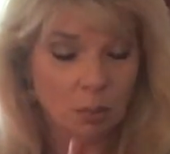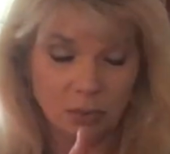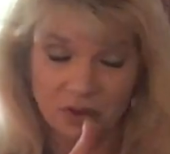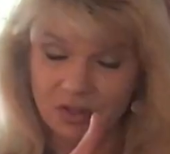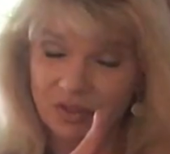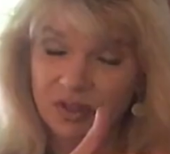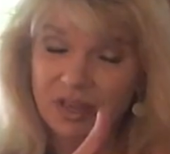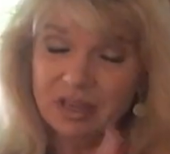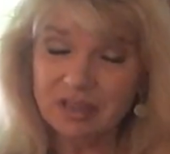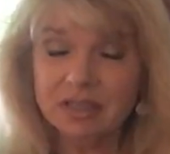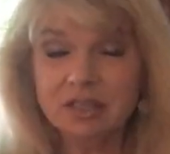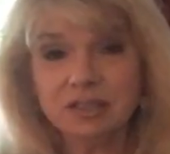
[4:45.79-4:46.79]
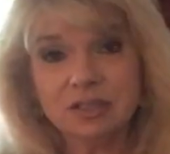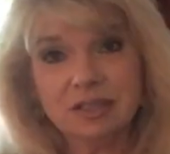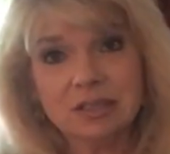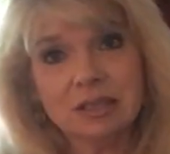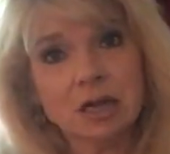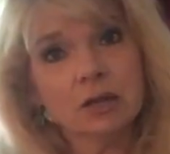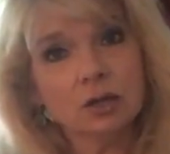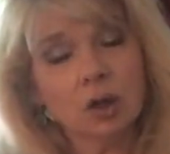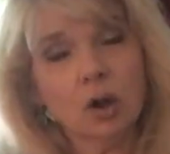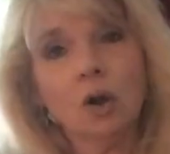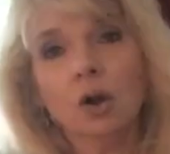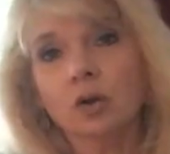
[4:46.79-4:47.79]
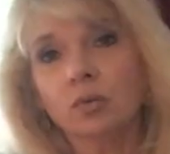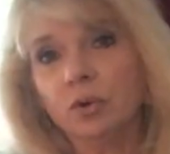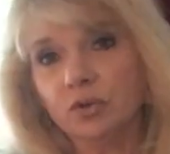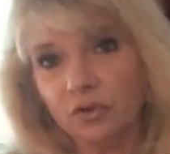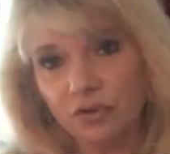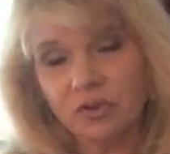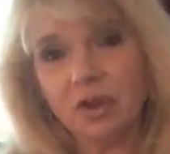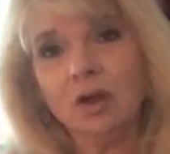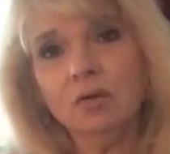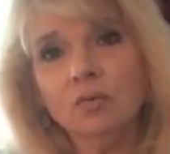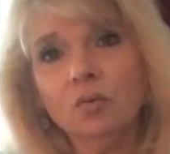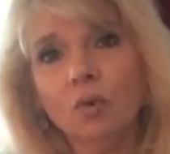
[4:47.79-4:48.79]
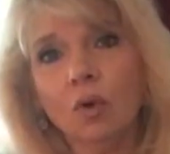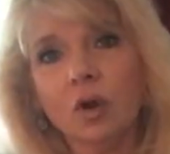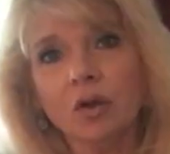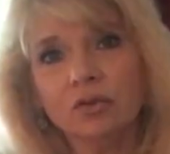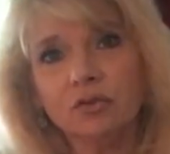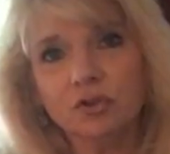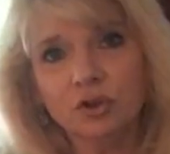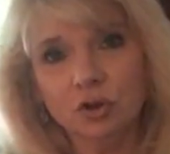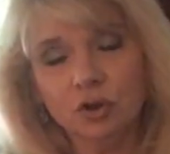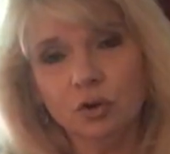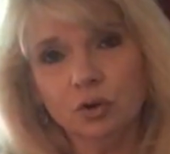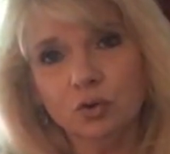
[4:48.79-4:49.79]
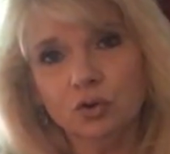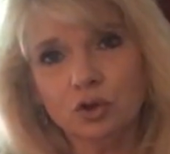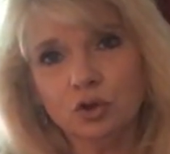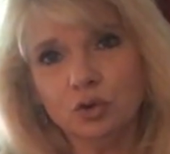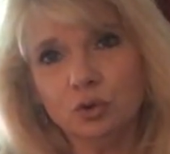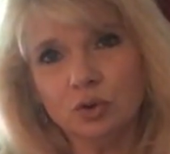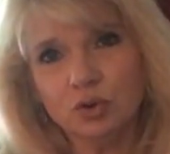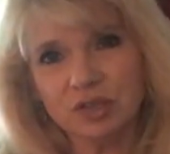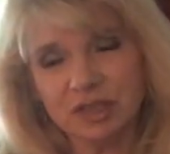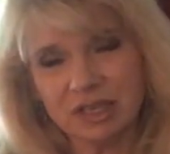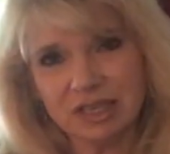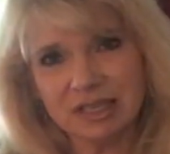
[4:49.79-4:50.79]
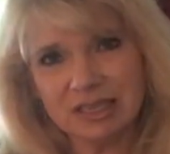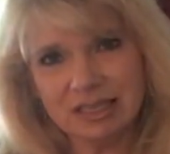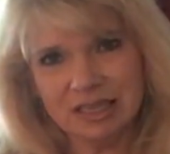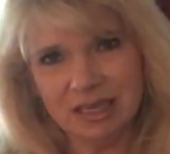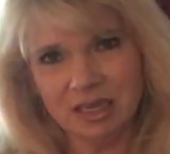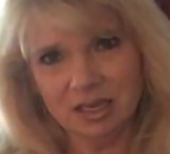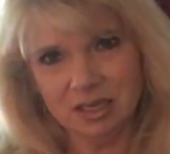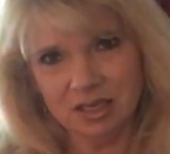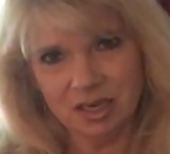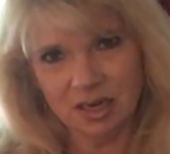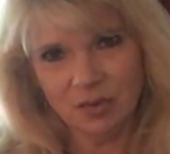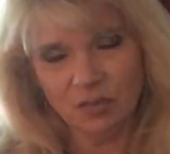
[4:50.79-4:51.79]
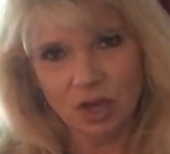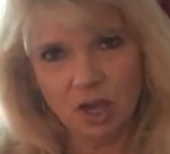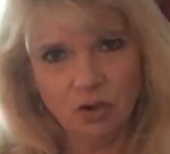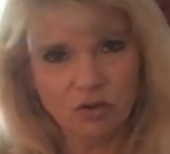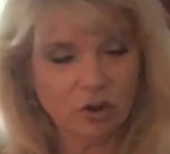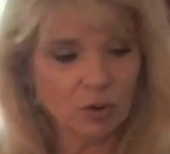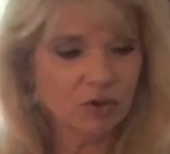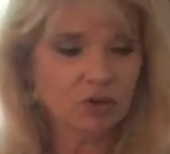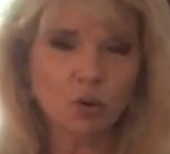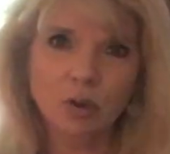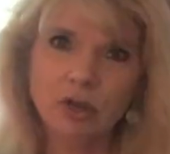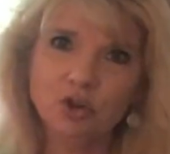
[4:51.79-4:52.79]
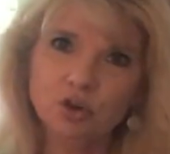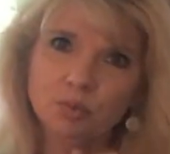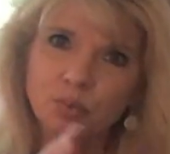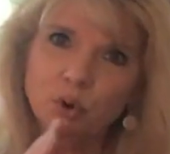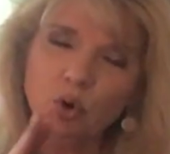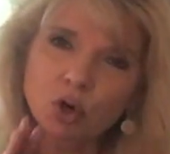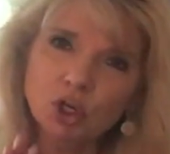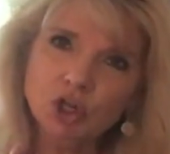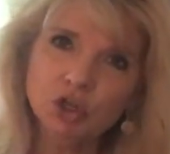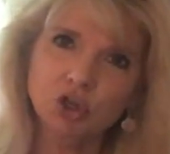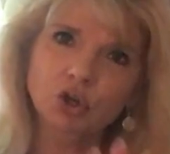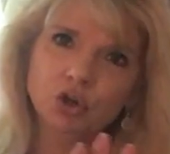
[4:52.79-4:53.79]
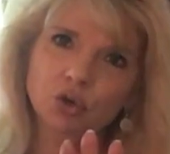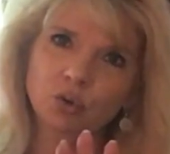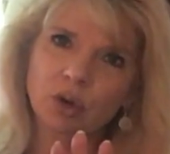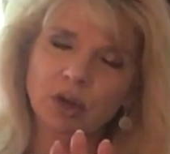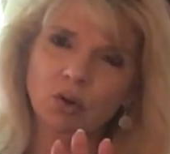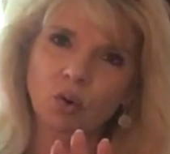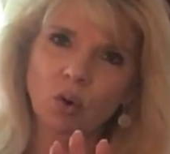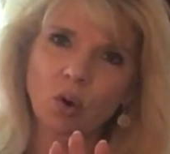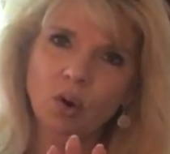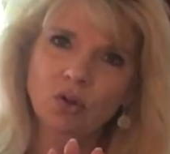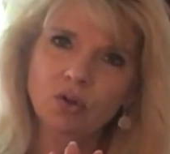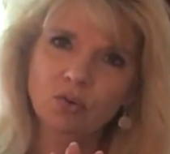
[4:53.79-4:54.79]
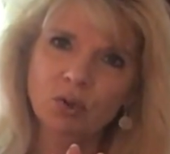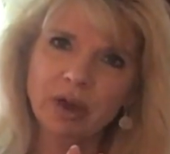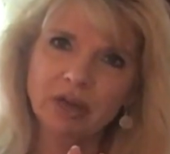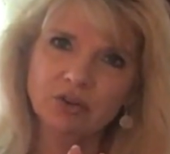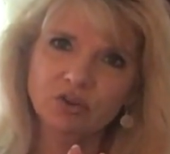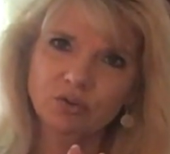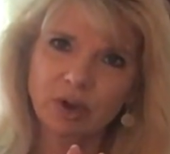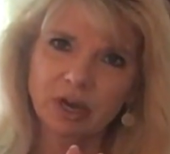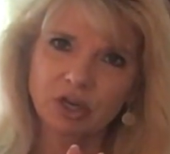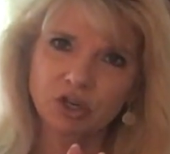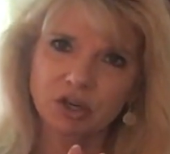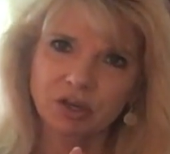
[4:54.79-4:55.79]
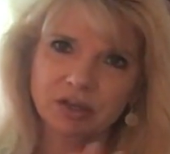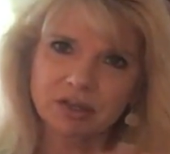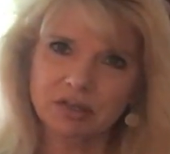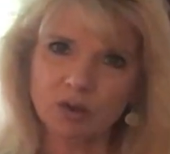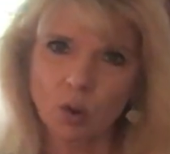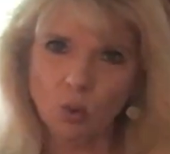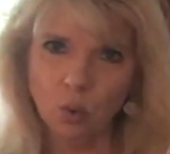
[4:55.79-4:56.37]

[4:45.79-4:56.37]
But this is the Sun card, where the Sun wants you to succeed. So it's going to push you in all the right directions.